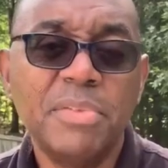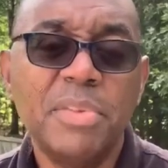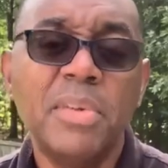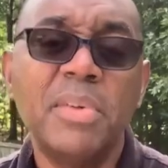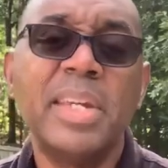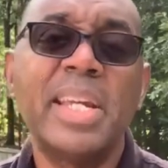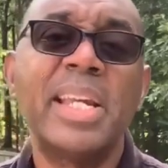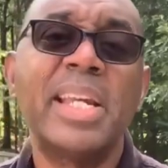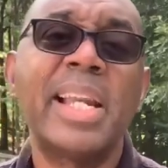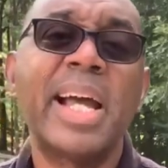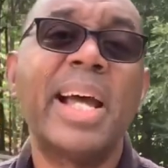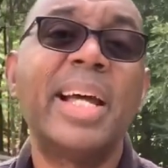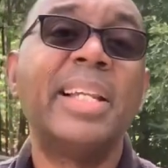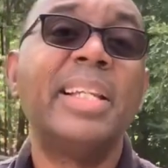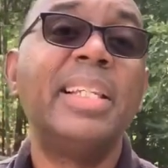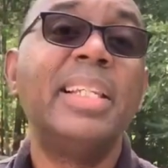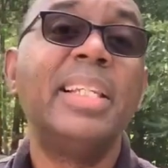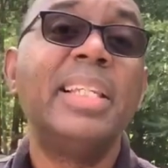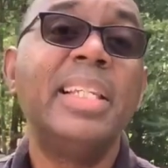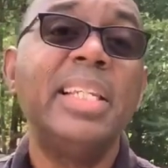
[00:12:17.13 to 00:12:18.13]
You cannot
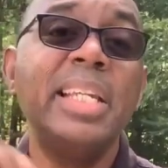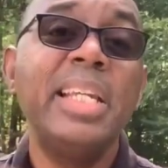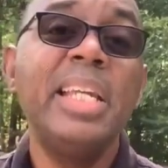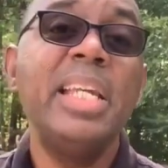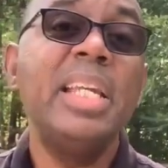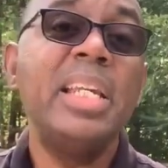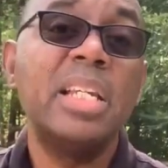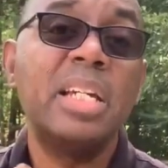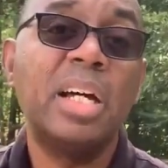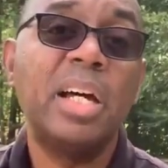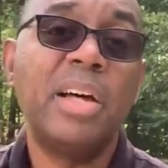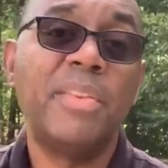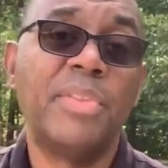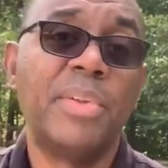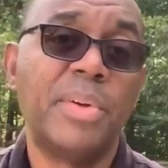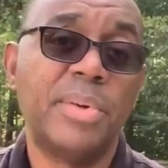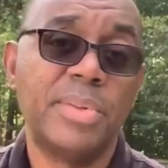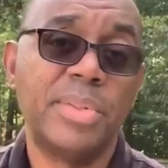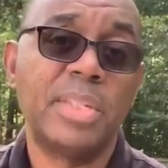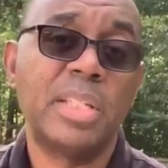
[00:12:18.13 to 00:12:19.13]
lead
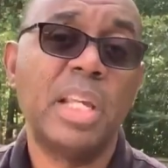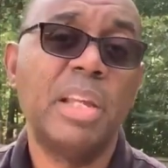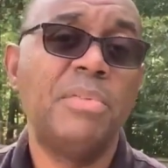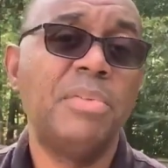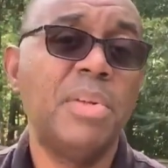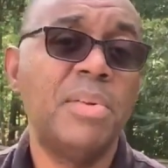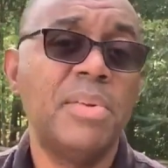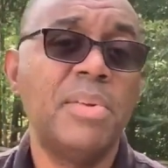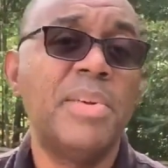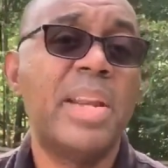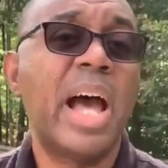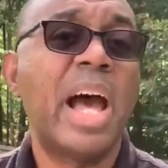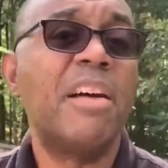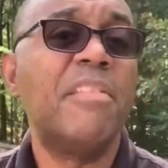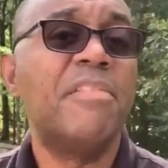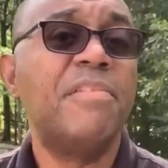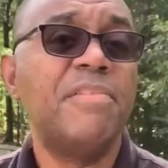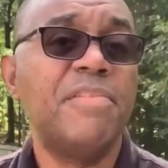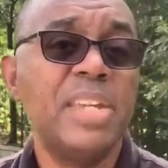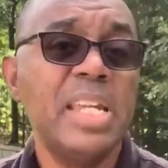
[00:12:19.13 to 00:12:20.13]
others if you do not
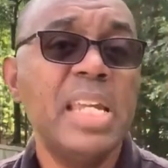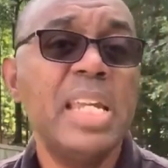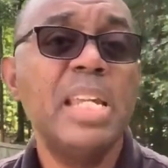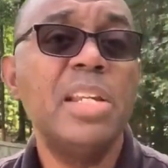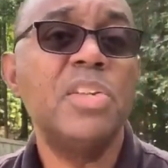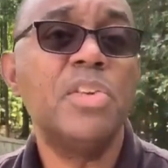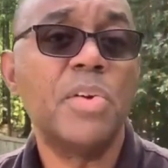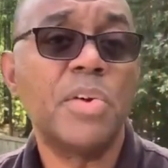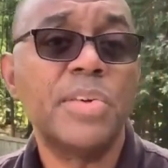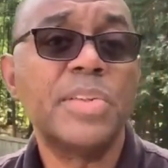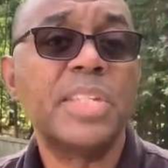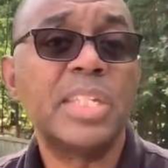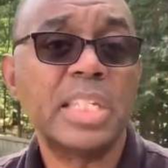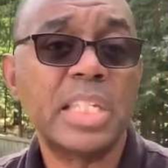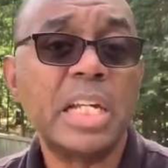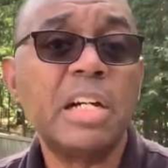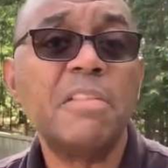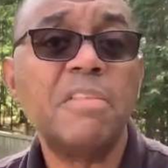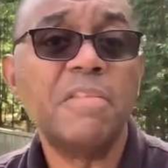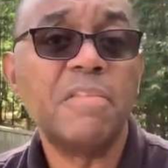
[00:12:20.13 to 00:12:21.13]
feed
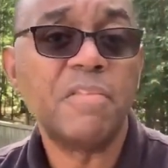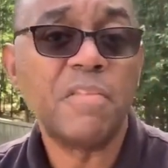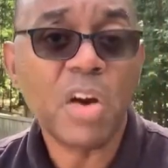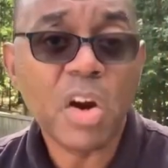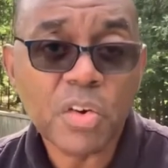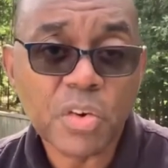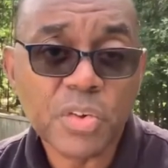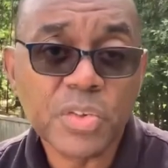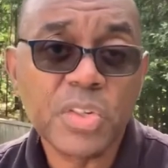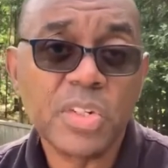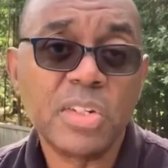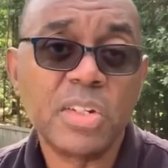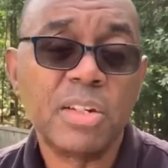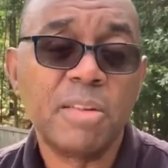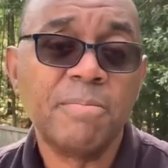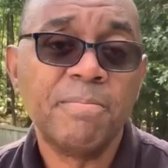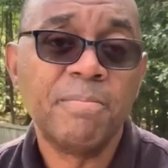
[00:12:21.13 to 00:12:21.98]
yourself first.